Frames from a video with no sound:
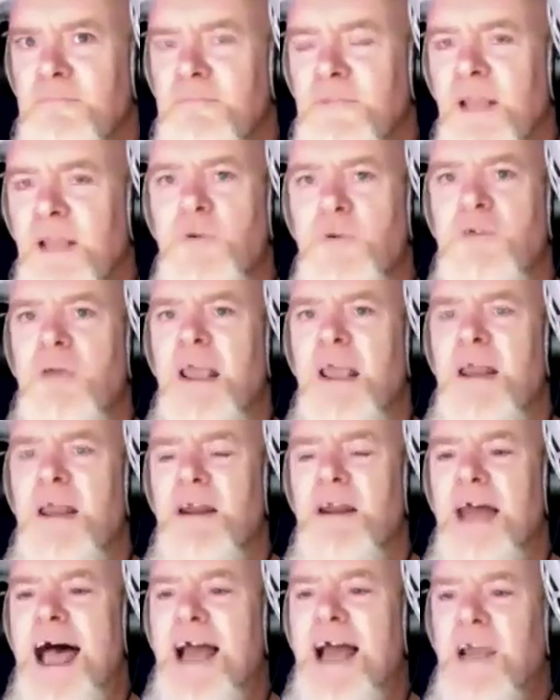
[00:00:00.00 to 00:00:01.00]
It was in
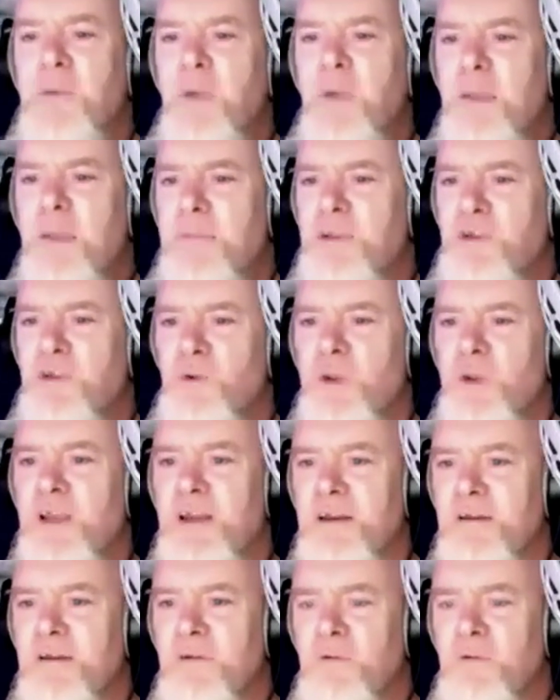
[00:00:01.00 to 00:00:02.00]
an alleyway
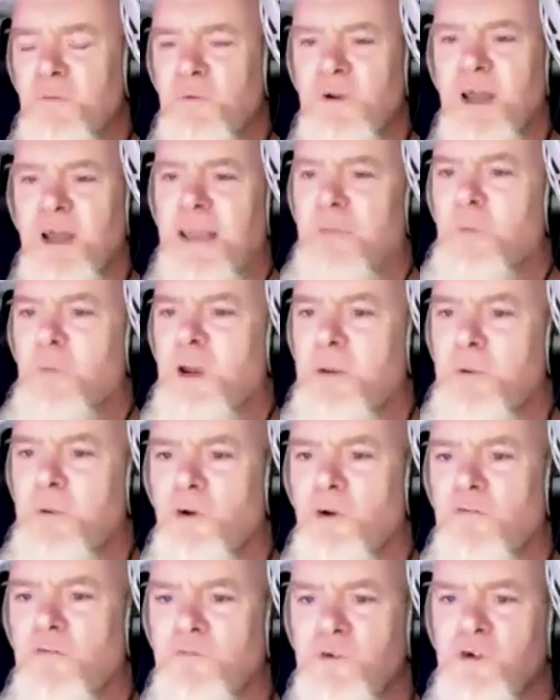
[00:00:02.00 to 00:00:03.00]
between, like, where you would
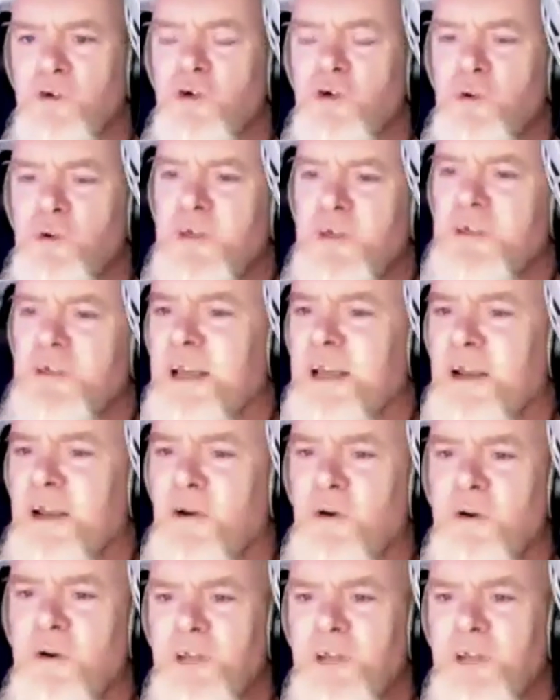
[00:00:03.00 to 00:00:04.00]
go from Soho Square to
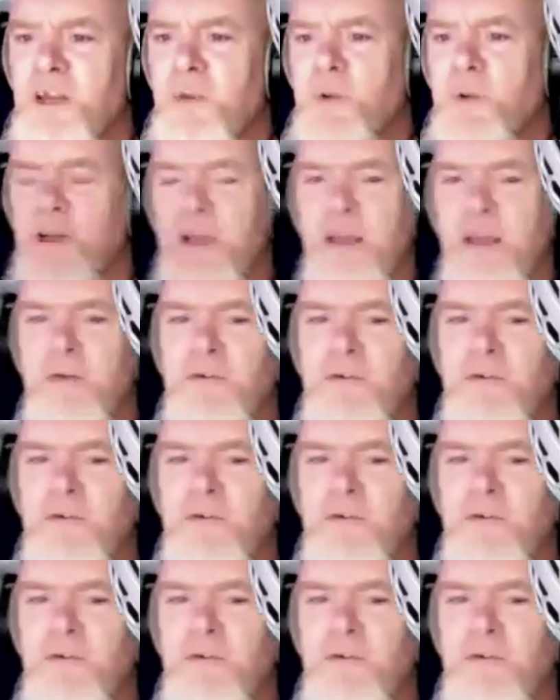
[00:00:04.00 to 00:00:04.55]
Halo, and you went down